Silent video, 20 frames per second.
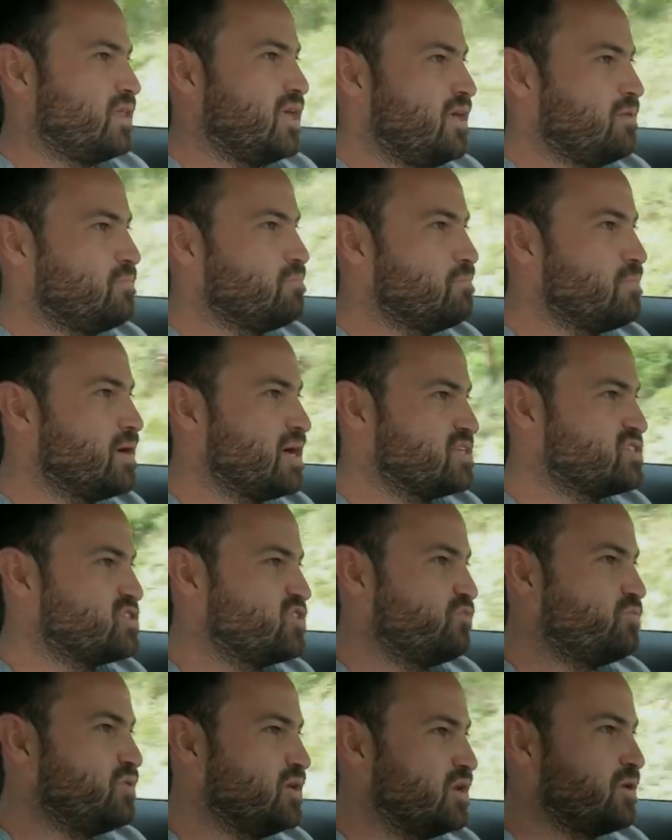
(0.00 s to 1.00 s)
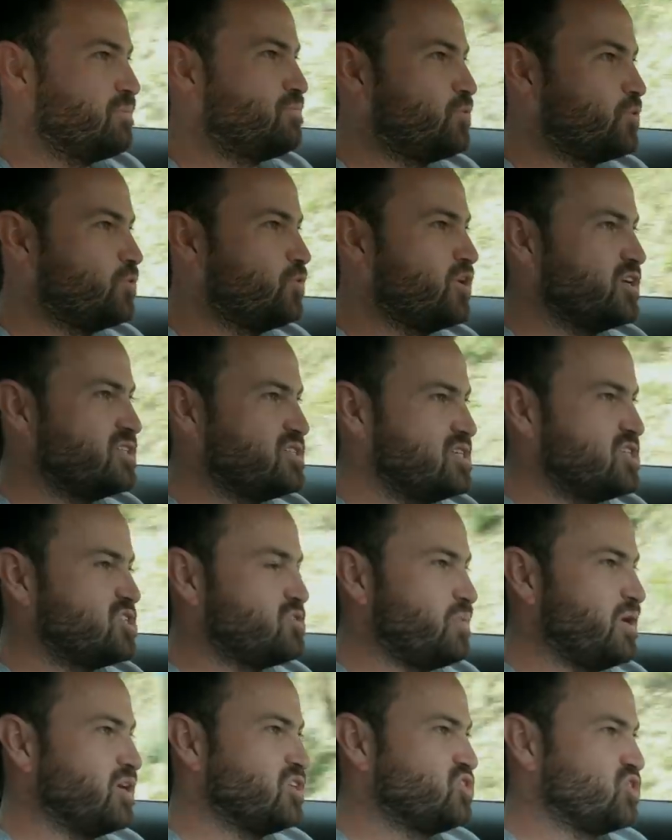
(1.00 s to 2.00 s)
It must have been a pretty
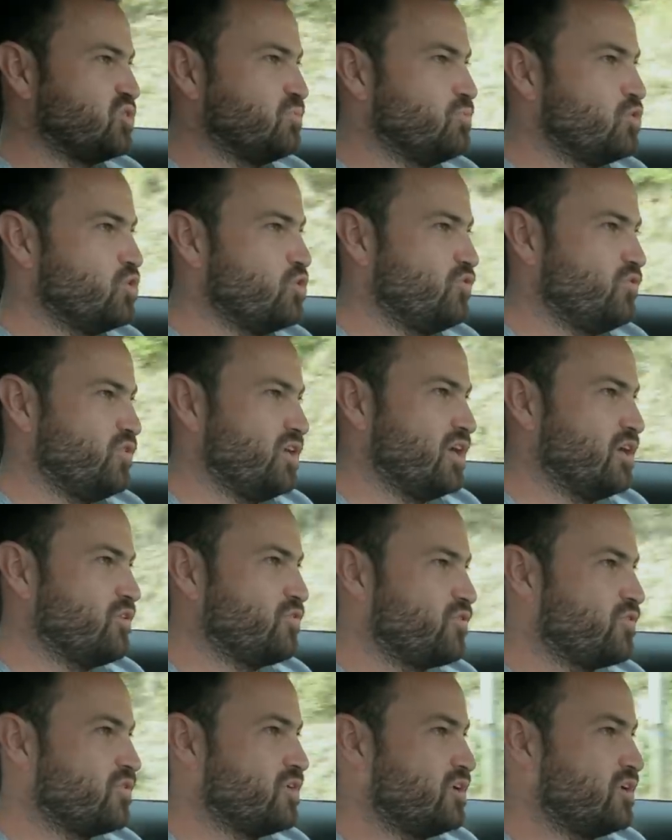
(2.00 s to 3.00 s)
special movie if